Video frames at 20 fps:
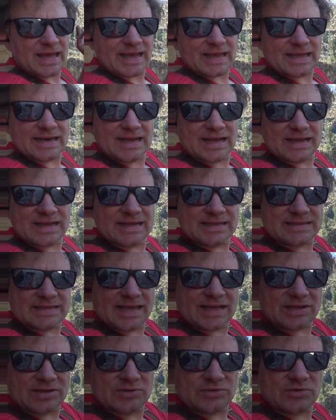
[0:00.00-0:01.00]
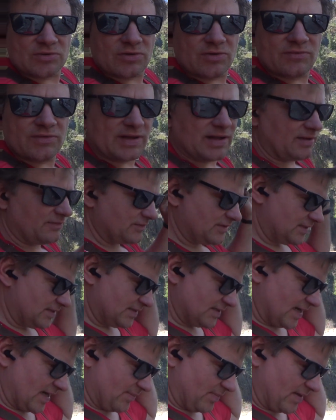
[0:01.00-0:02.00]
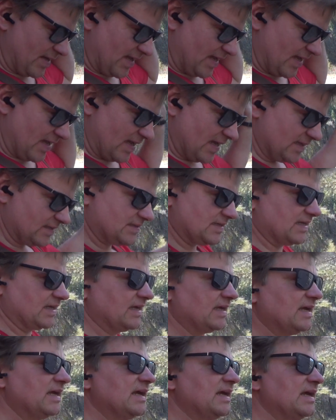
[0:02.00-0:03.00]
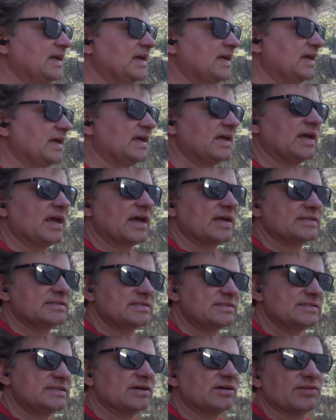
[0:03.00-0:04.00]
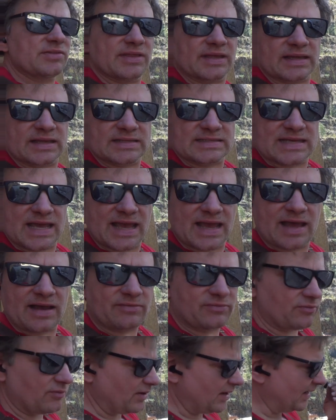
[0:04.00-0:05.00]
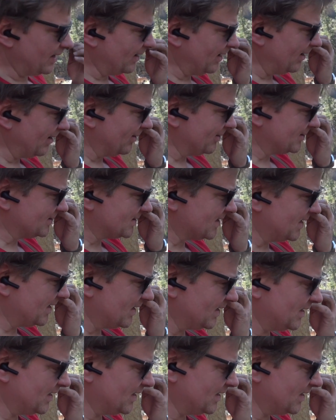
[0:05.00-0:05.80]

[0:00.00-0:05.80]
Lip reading: cannot get that control valve to stop hissing. I still think it's halfway closed.